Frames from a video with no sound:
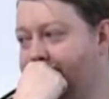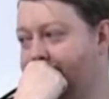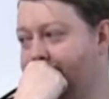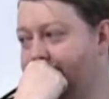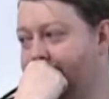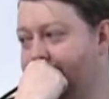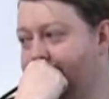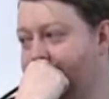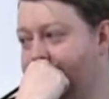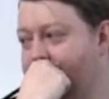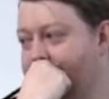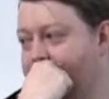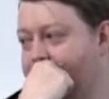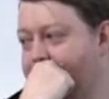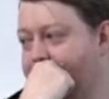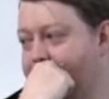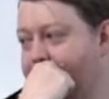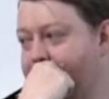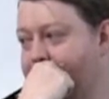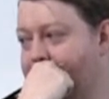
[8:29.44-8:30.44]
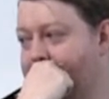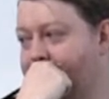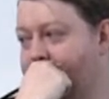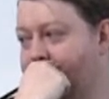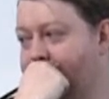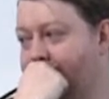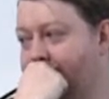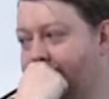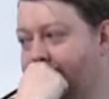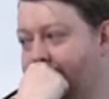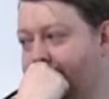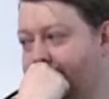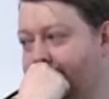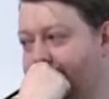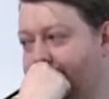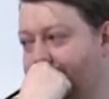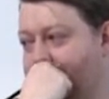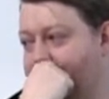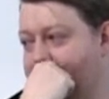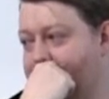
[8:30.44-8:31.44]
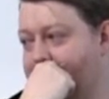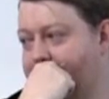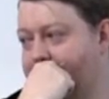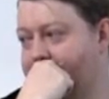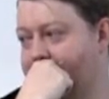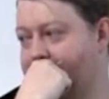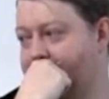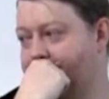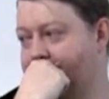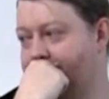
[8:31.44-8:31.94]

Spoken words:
This person isn't speaking.